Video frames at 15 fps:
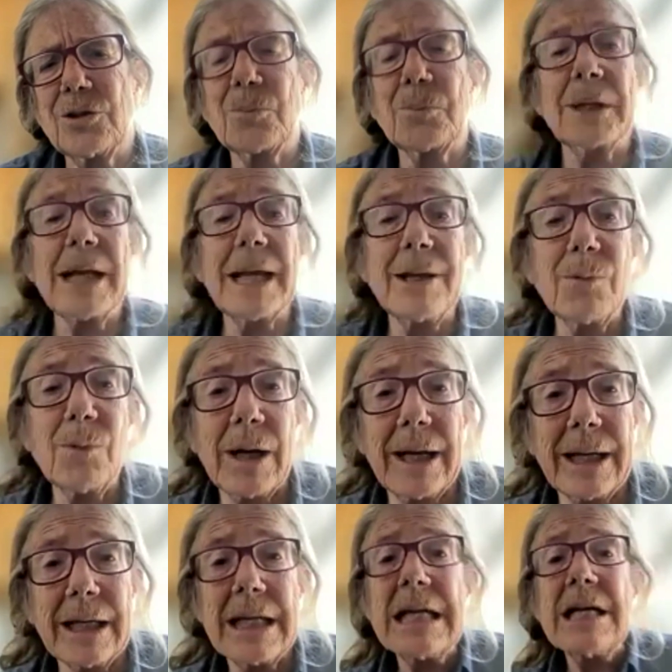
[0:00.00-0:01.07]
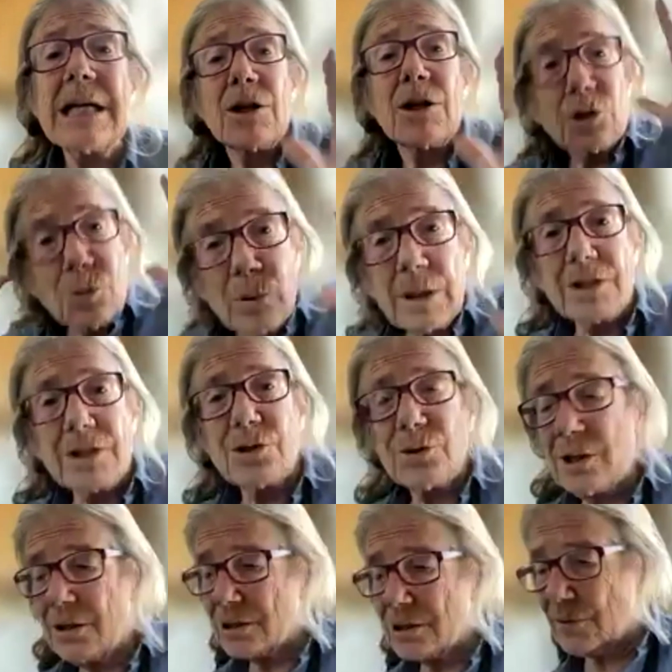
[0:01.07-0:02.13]
But anyway, 22
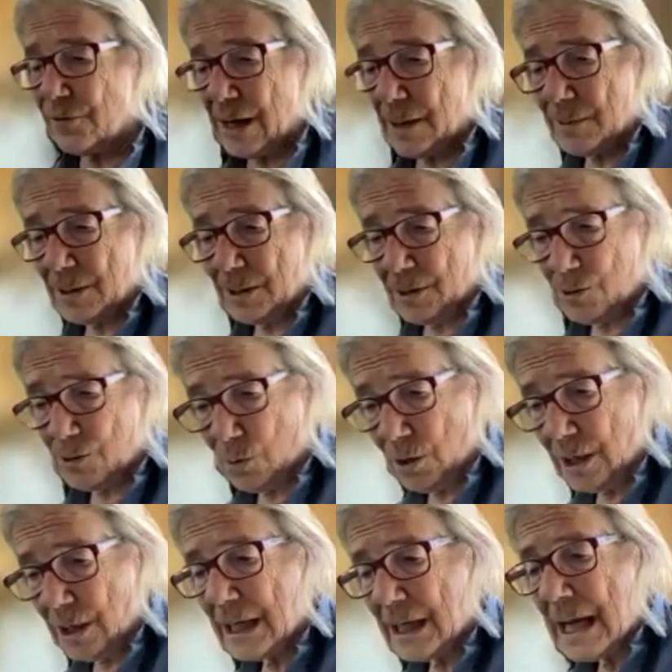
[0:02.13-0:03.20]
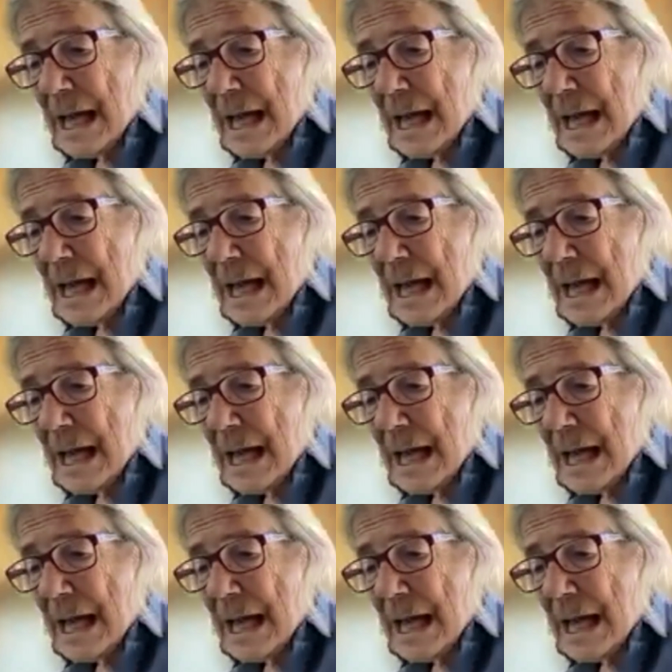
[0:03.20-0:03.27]
years of fabulous work,